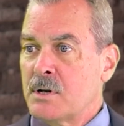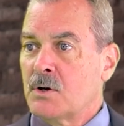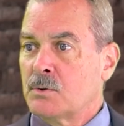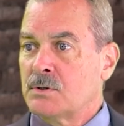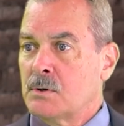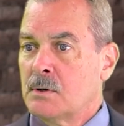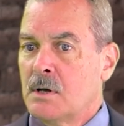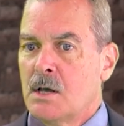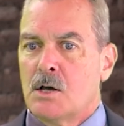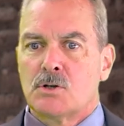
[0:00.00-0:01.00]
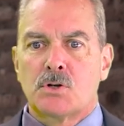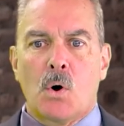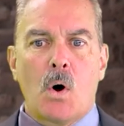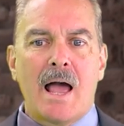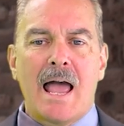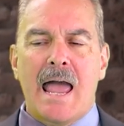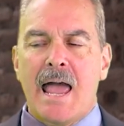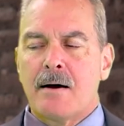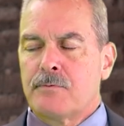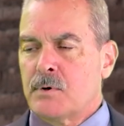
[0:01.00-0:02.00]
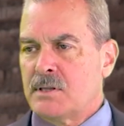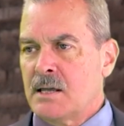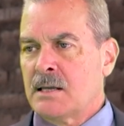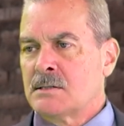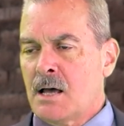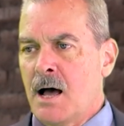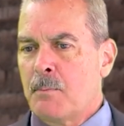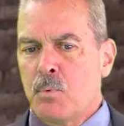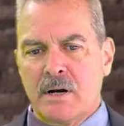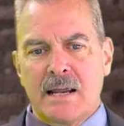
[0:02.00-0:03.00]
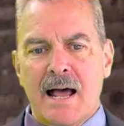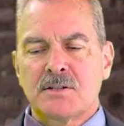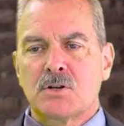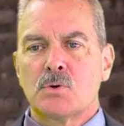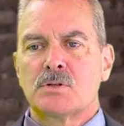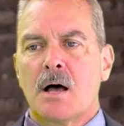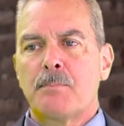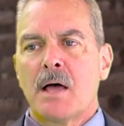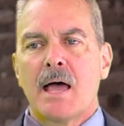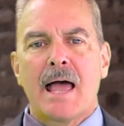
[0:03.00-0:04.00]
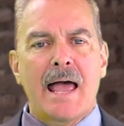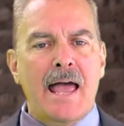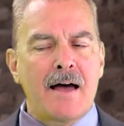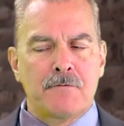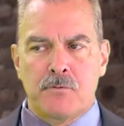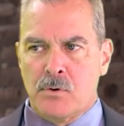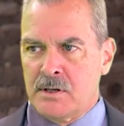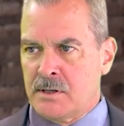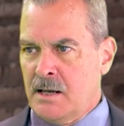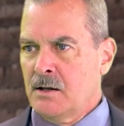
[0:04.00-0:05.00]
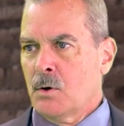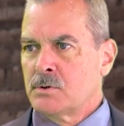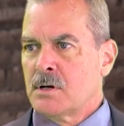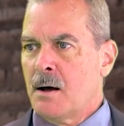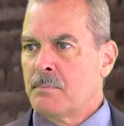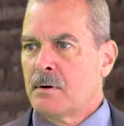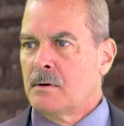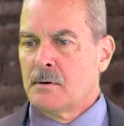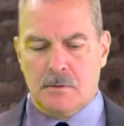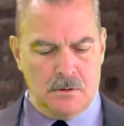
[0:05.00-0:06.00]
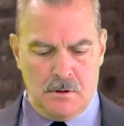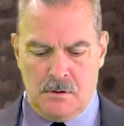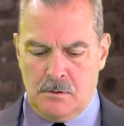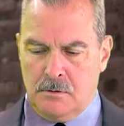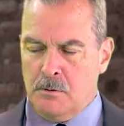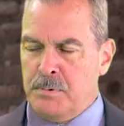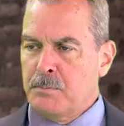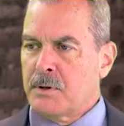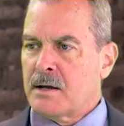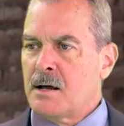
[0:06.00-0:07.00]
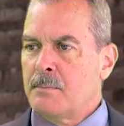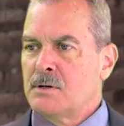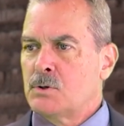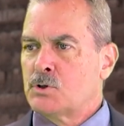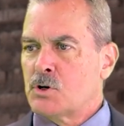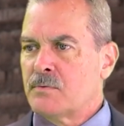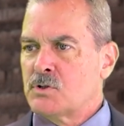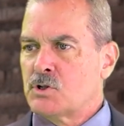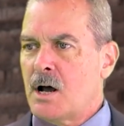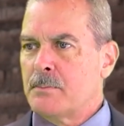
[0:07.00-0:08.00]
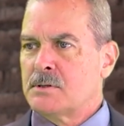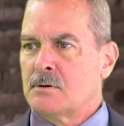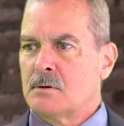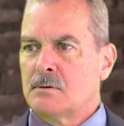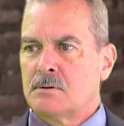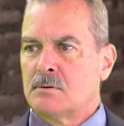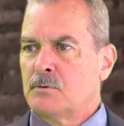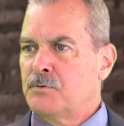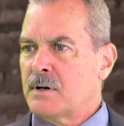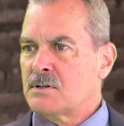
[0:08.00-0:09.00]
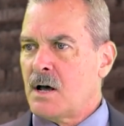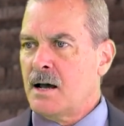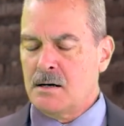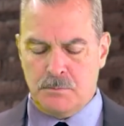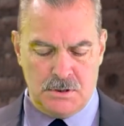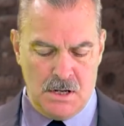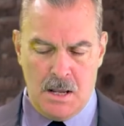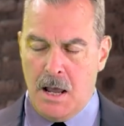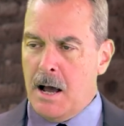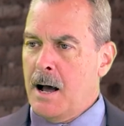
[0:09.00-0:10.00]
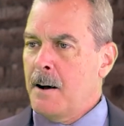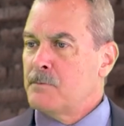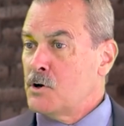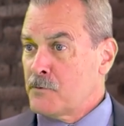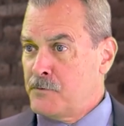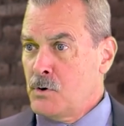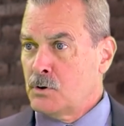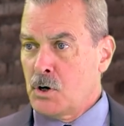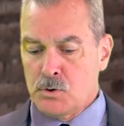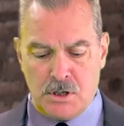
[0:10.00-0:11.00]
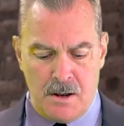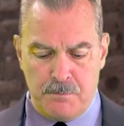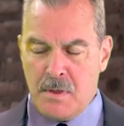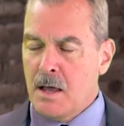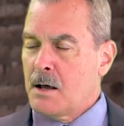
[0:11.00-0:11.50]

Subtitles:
we go to. So everything is up. When gas goes up, everything goes up. Your people that come and do service jobs to fix items, your food goes up.